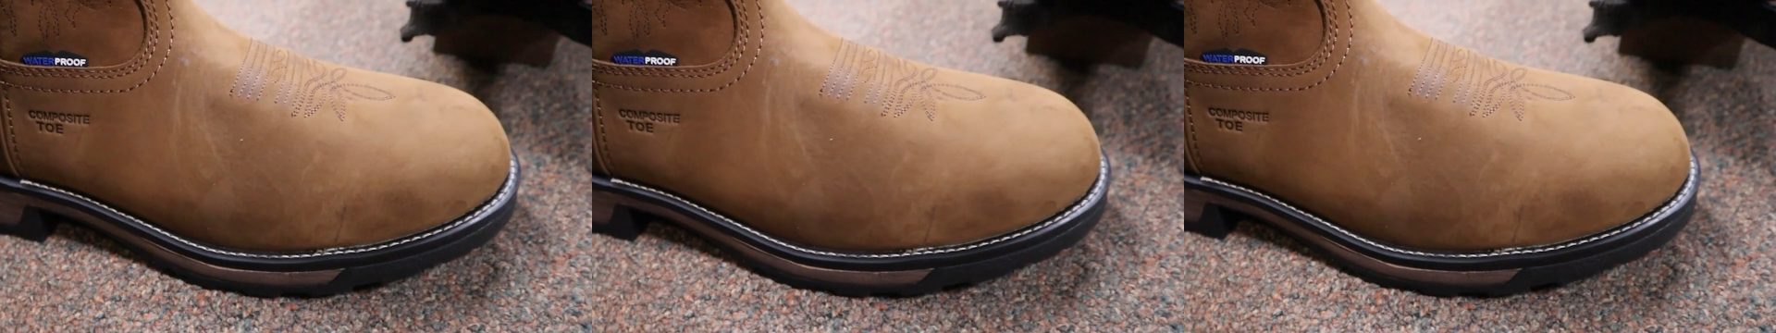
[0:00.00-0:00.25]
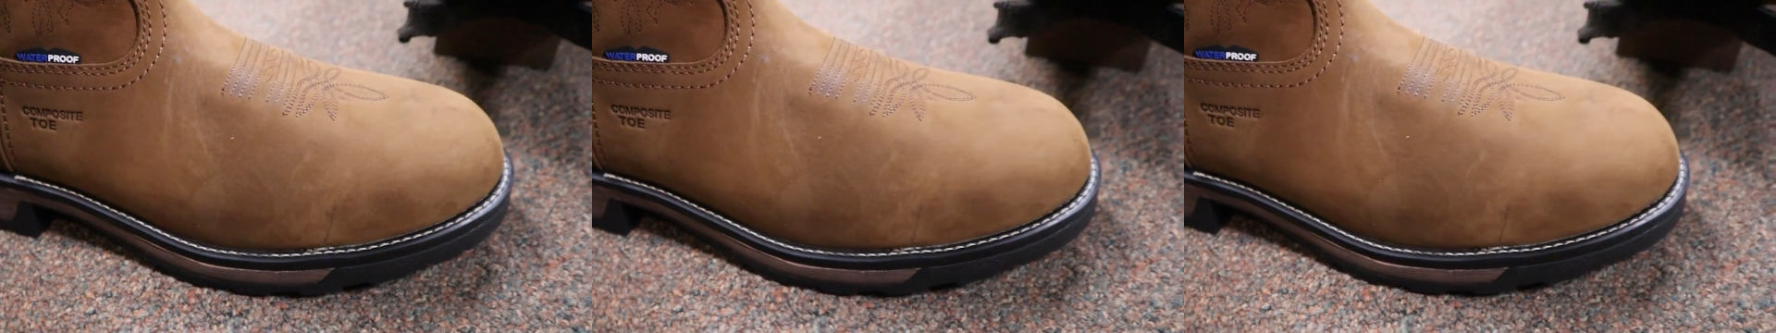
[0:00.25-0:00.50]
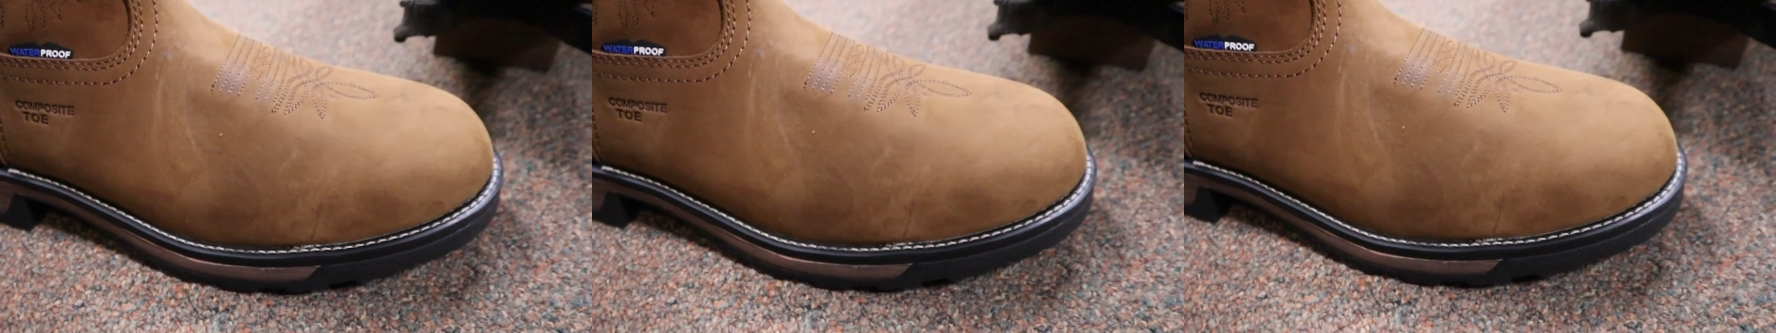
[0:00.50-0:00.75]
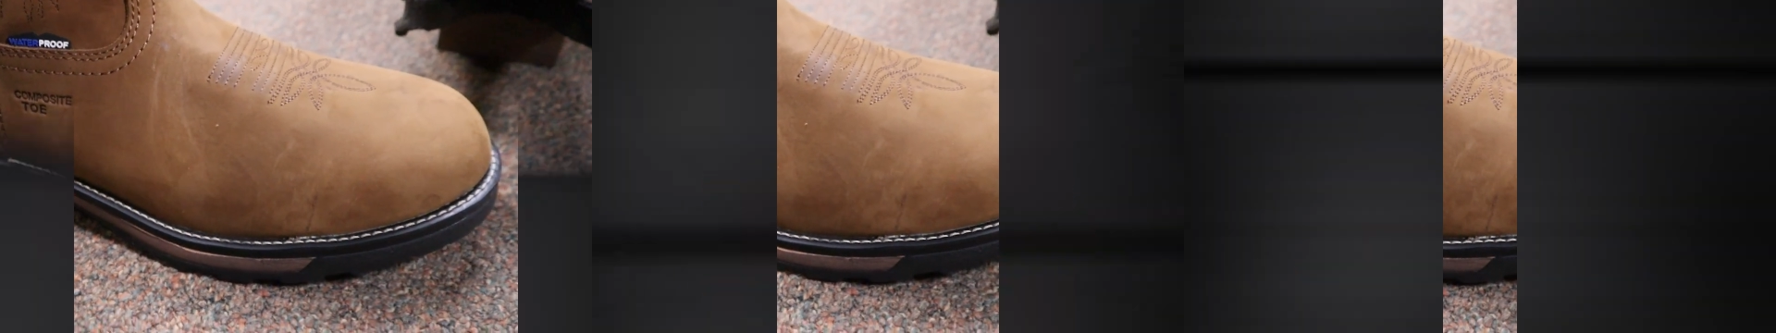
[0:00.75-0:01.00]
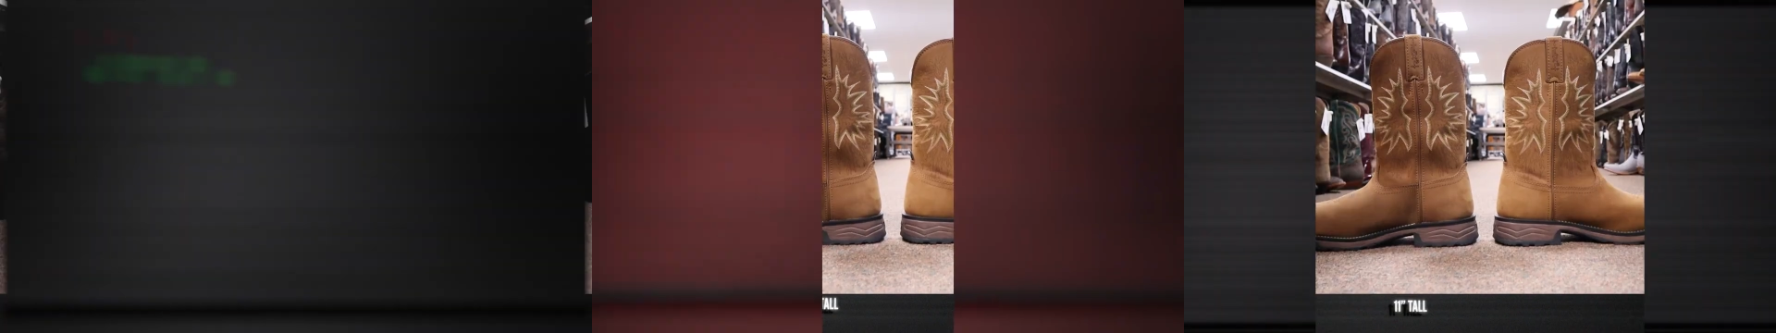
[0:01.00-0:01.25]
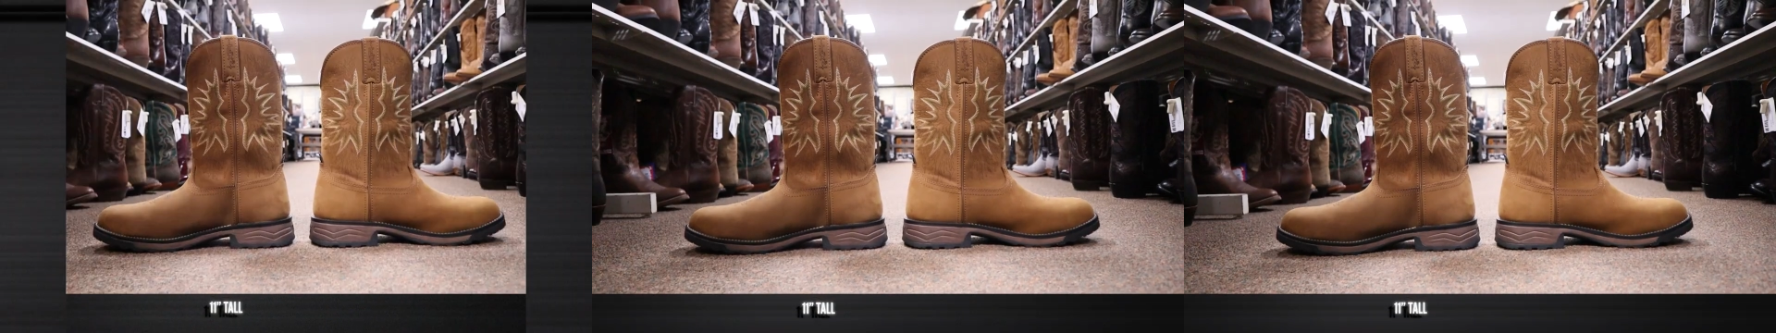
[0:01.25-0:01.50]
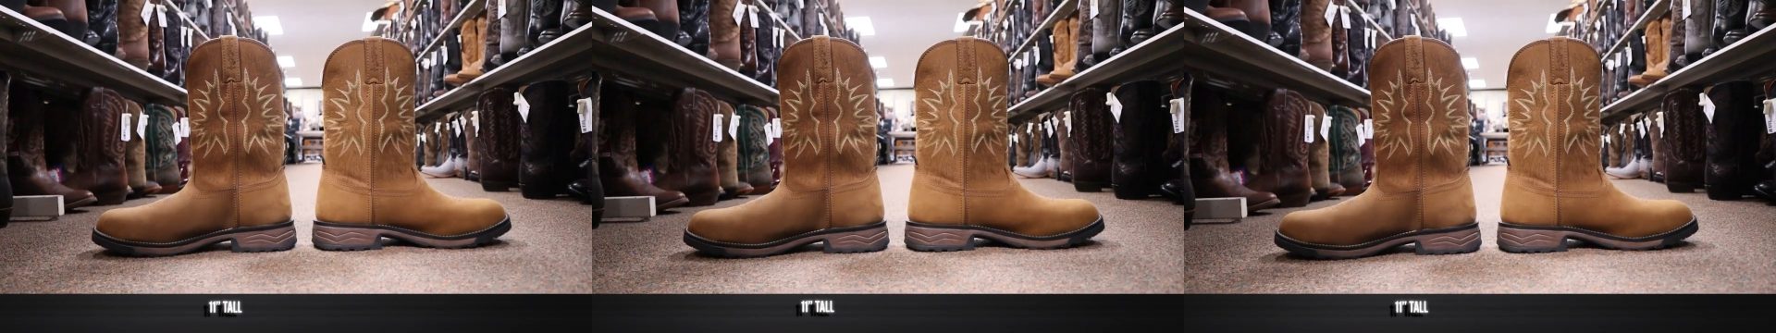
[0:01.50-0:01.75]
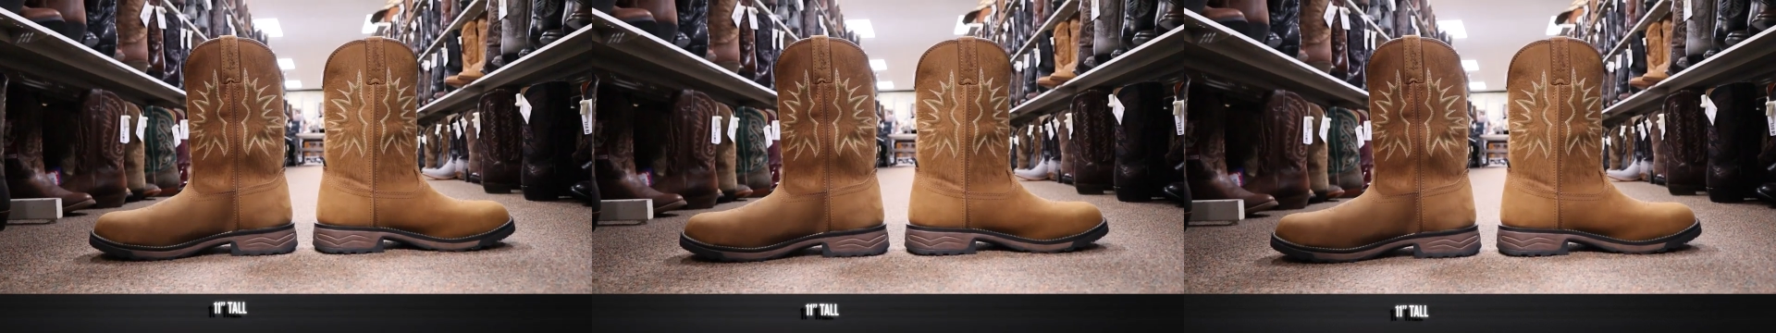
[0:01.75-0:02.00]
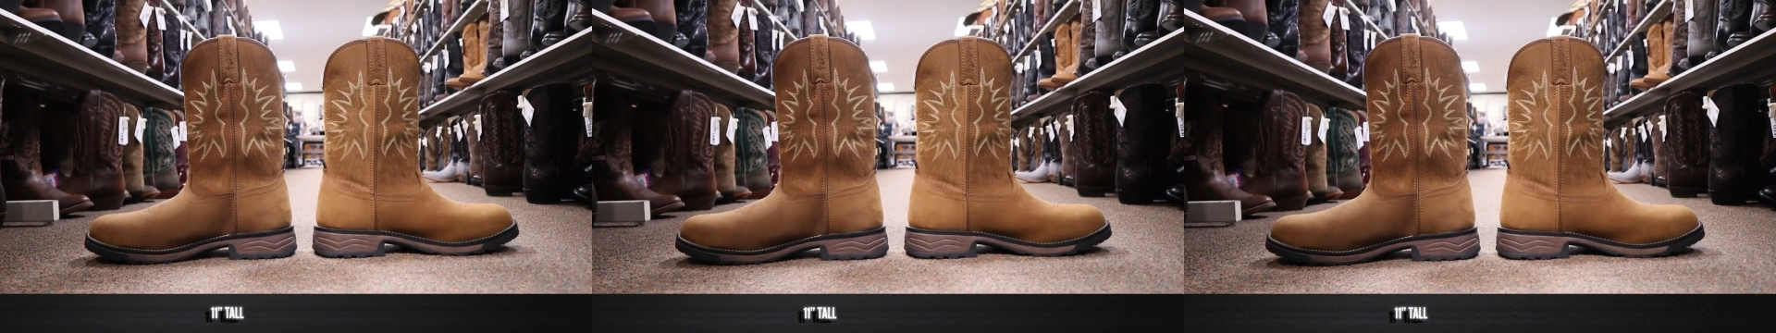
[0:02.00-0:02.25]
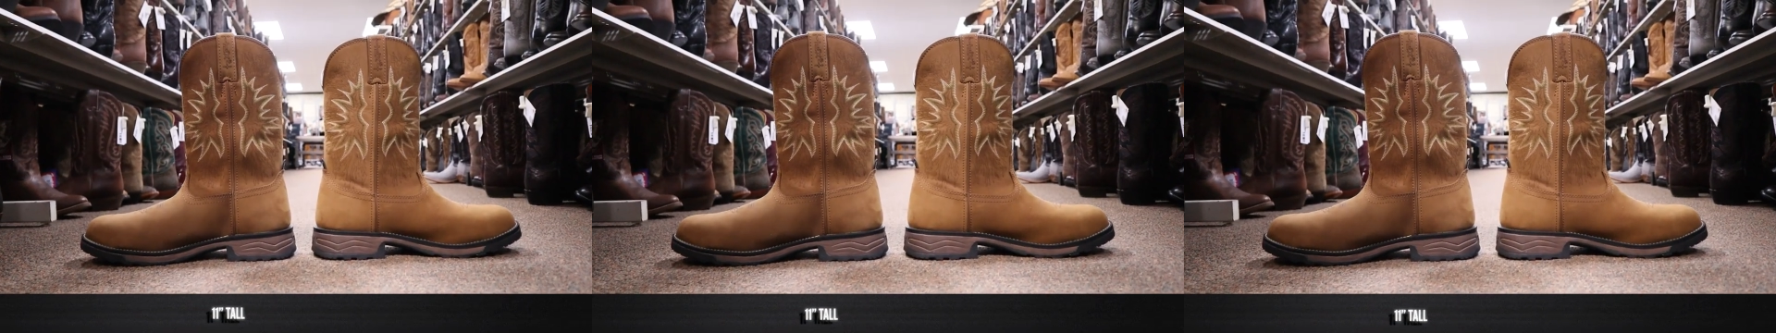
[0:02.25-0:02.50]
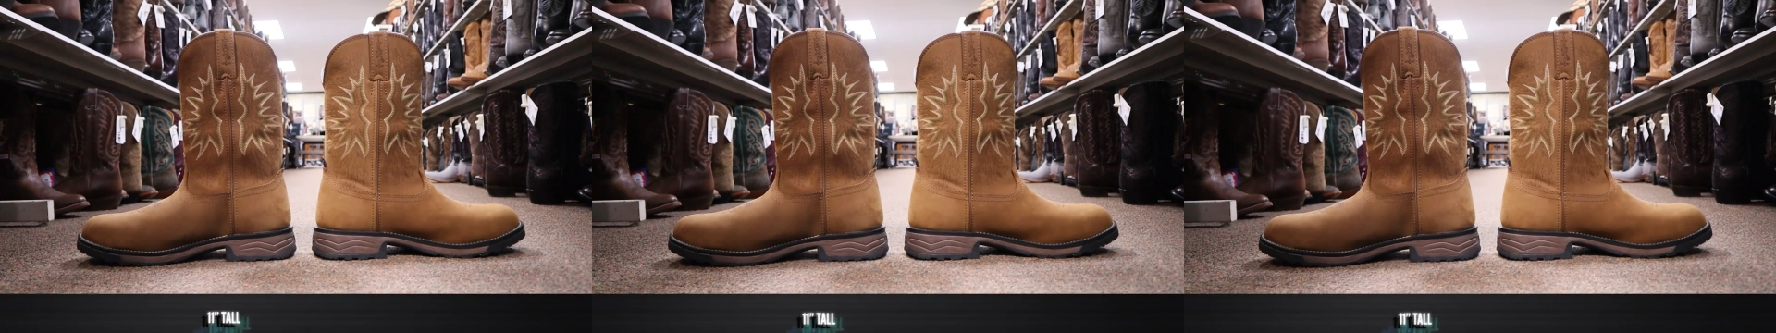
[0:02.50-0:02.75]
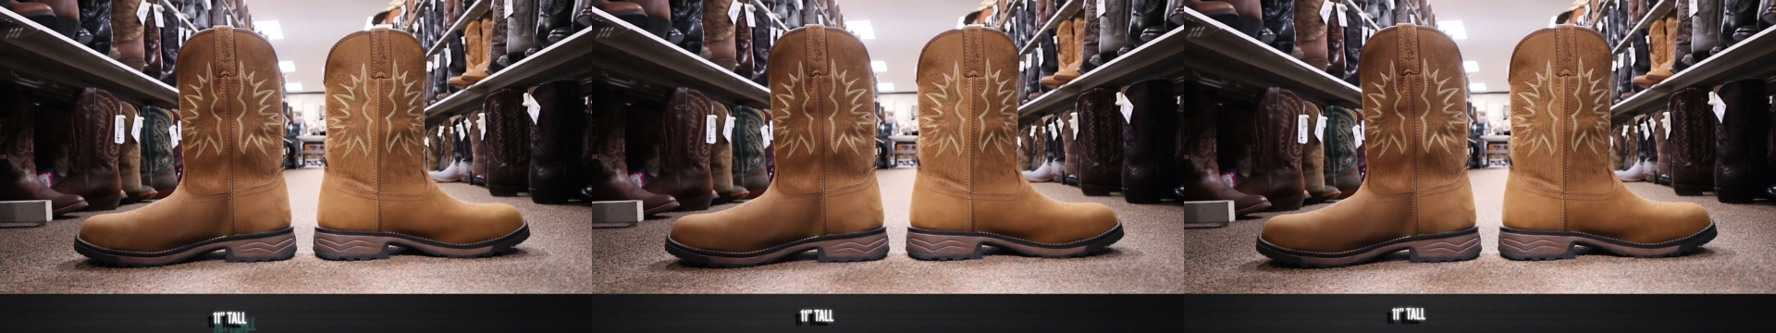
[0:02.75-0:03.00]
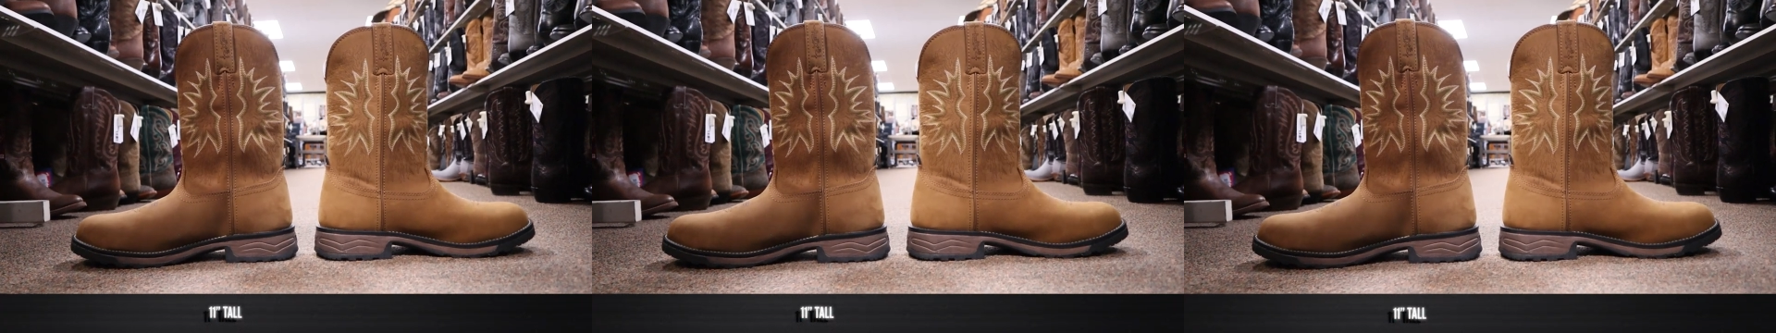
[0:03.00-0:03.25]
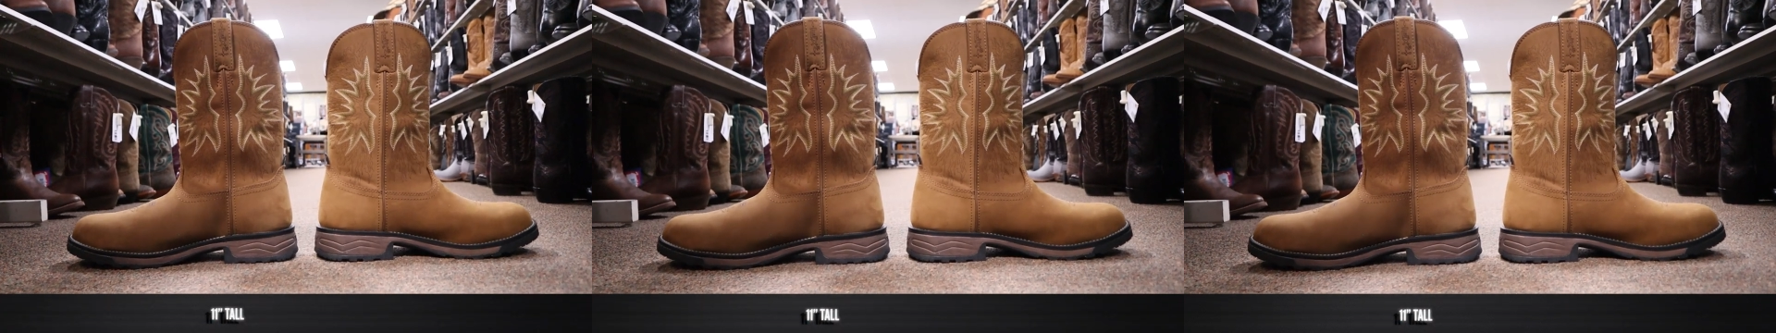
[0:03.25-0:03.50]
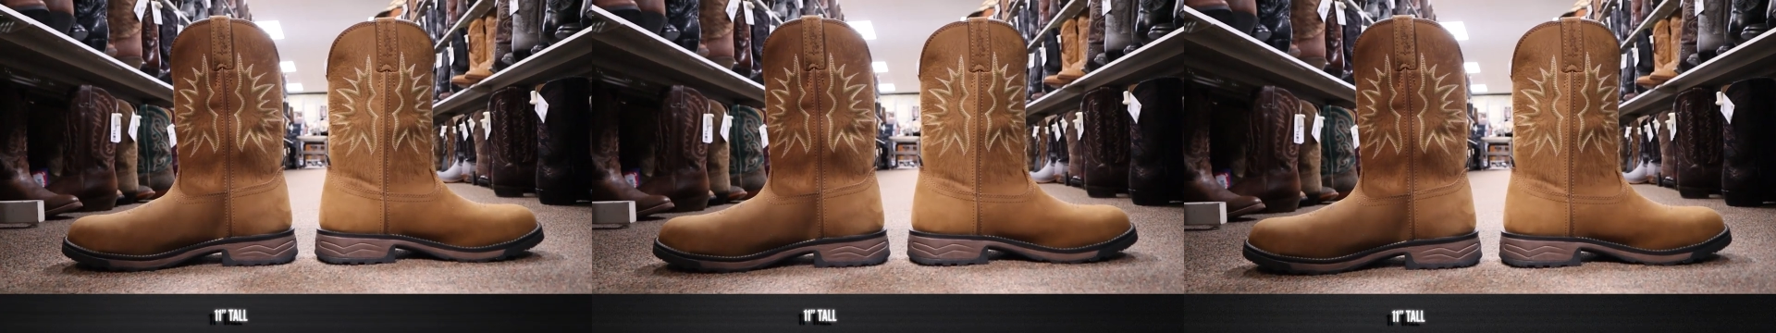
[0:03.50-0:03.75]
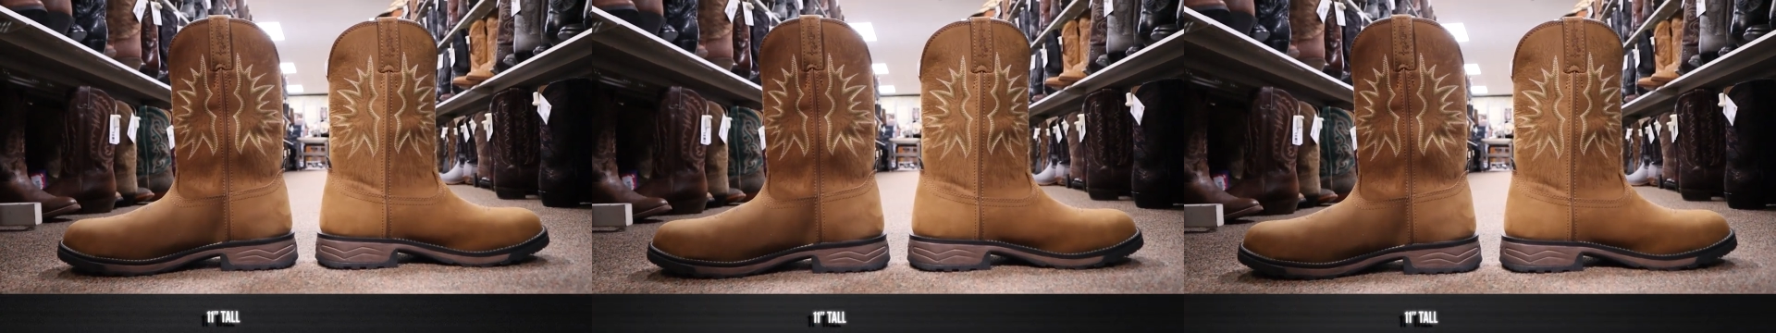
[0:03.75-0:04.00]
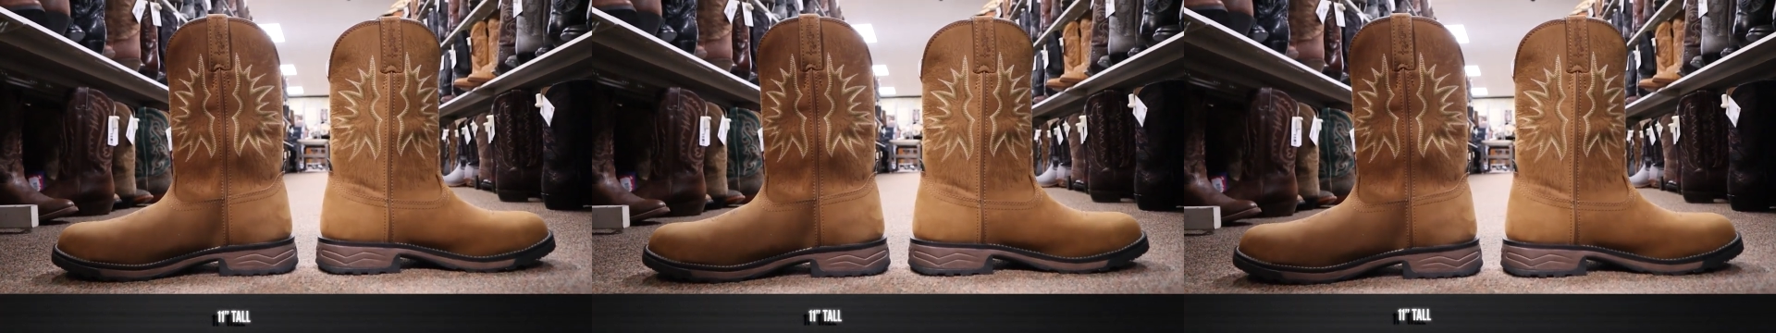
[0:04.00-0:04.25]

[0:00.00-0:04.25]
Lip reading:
[unreadable: no face in view]